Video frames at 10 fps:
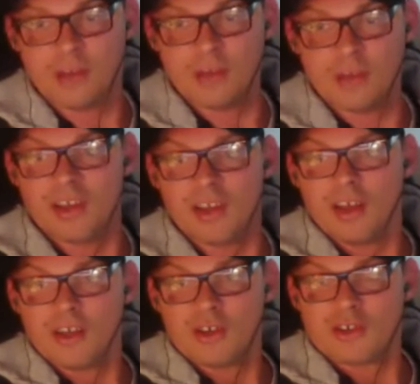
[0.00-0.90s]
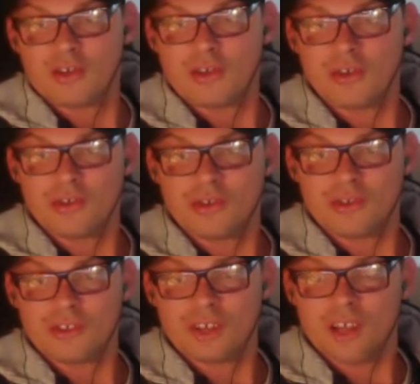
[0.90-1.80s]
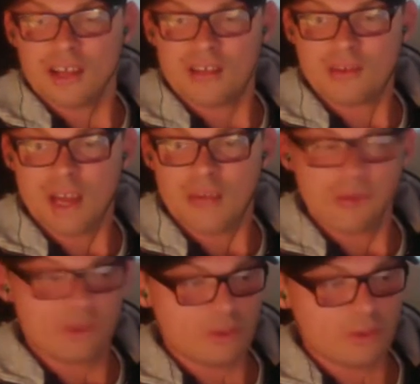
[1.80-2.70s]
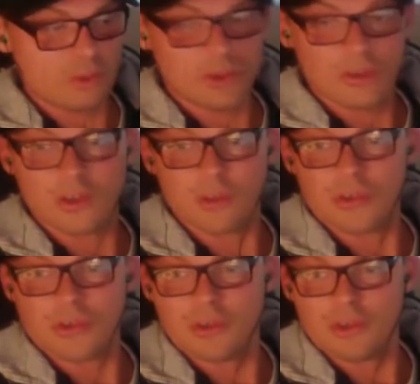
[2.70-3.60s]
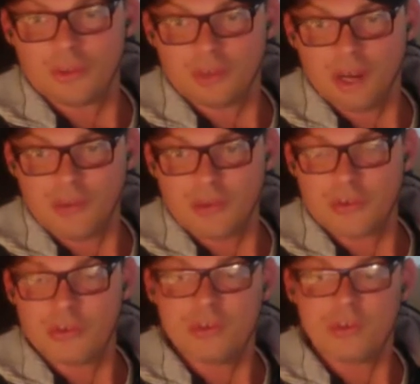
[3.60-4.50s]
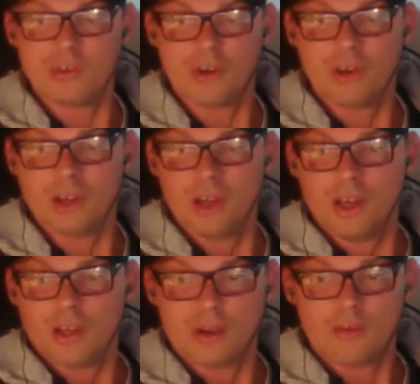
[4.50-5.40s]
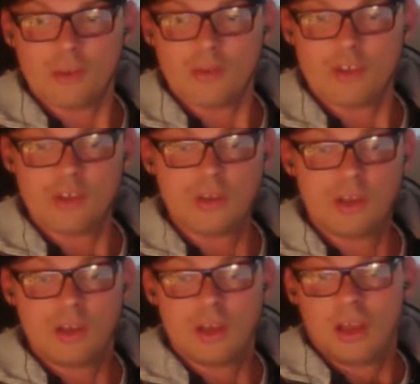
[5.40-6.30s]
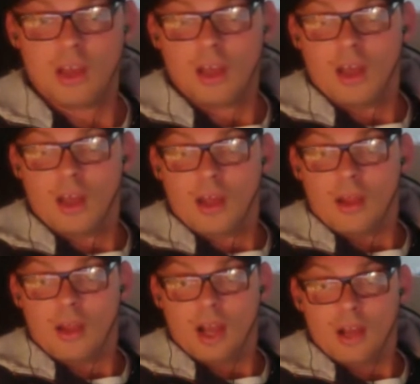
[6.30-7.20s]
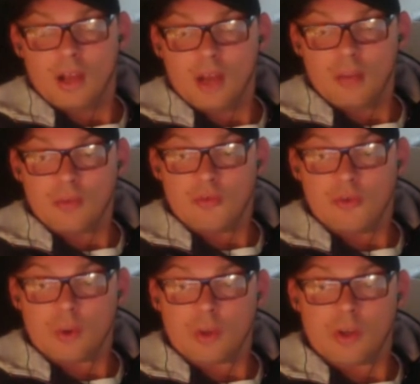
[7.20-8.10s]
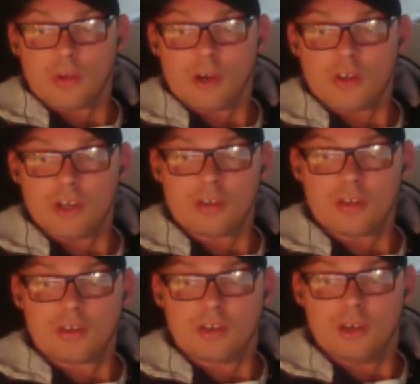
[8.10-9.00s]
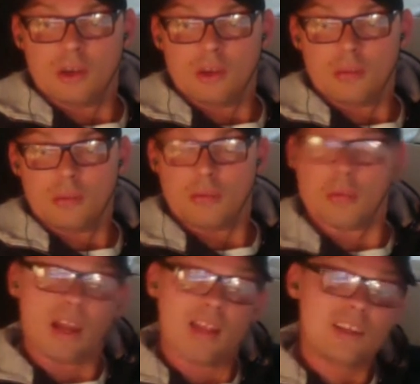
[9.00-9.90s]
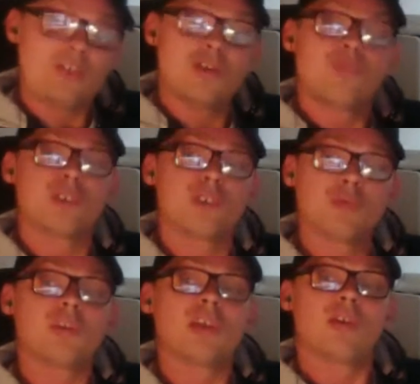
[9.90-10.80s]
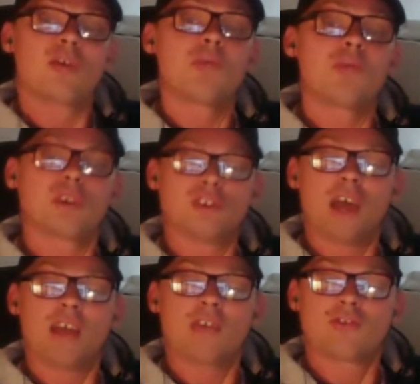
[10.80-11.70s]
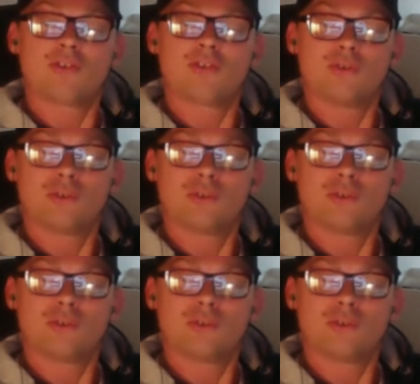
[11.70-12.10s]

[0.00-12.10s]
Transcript: I mean, you still have some time with your computer, or perhaps you could solve something and move forward on a project. But at least you've given other people a chance to